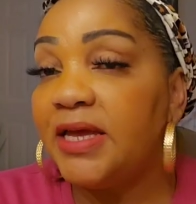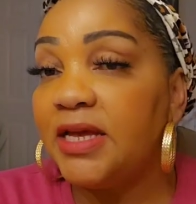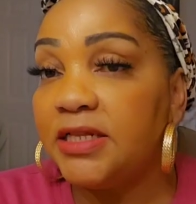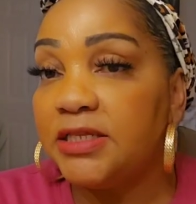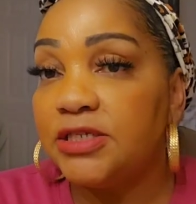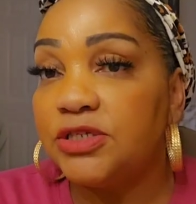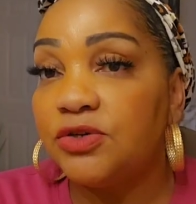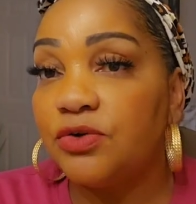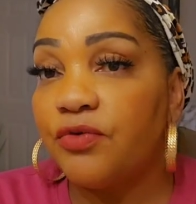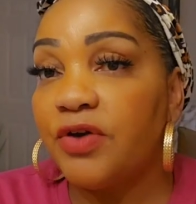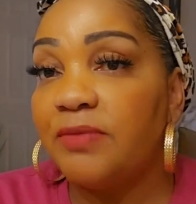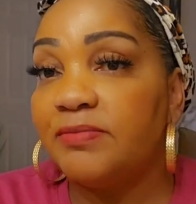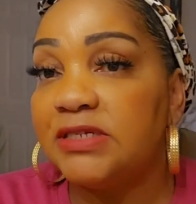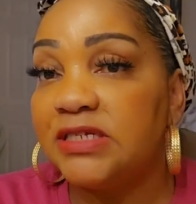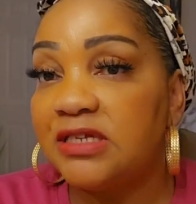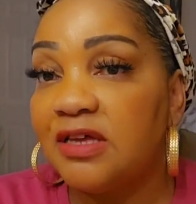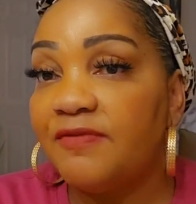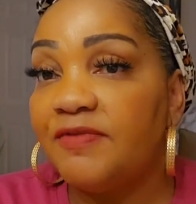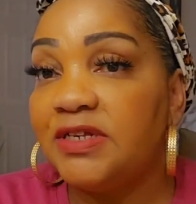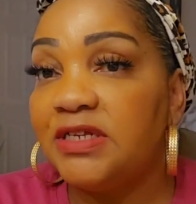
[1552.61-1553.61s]
Instagram
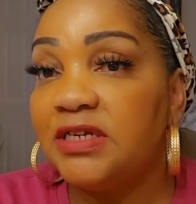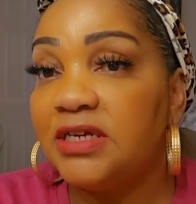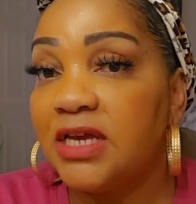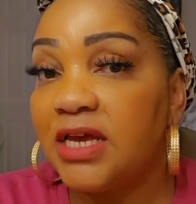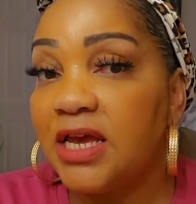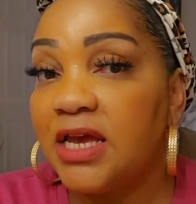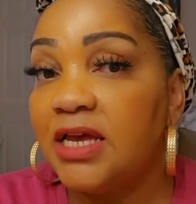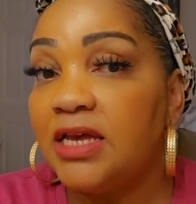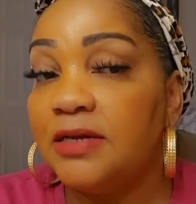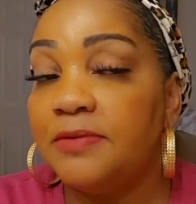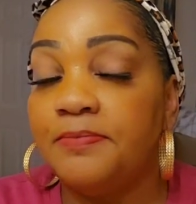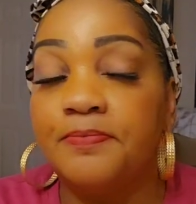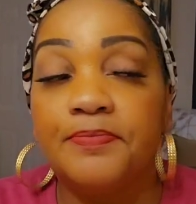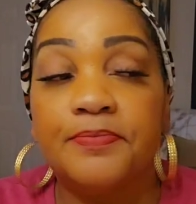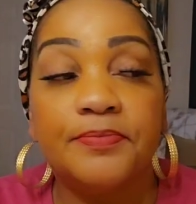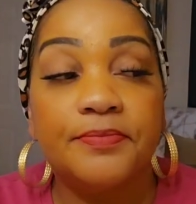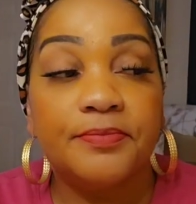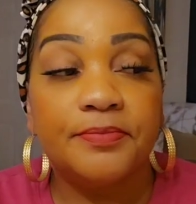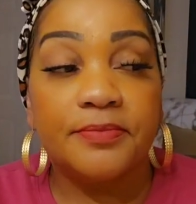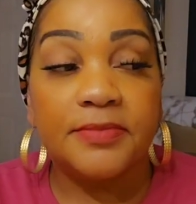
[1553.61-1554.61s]
70K
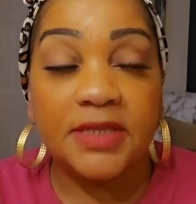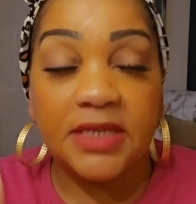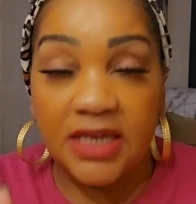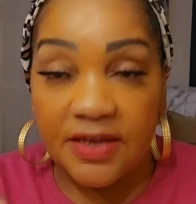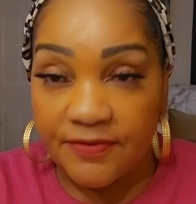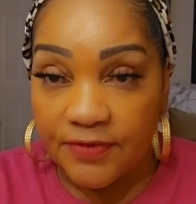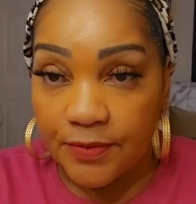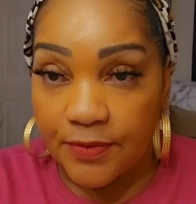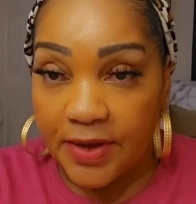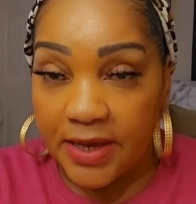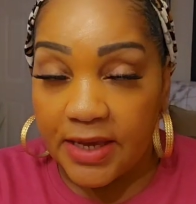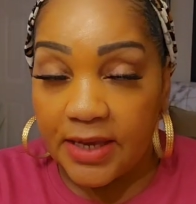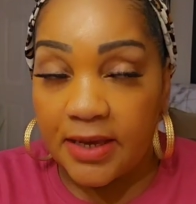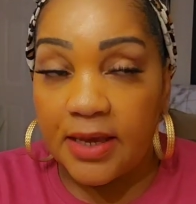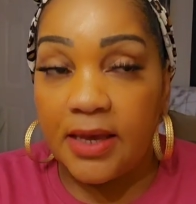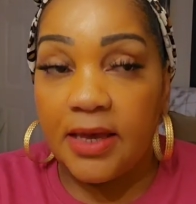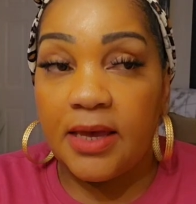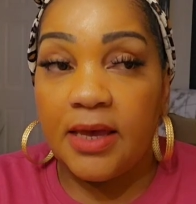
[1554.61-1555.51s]
giveaway.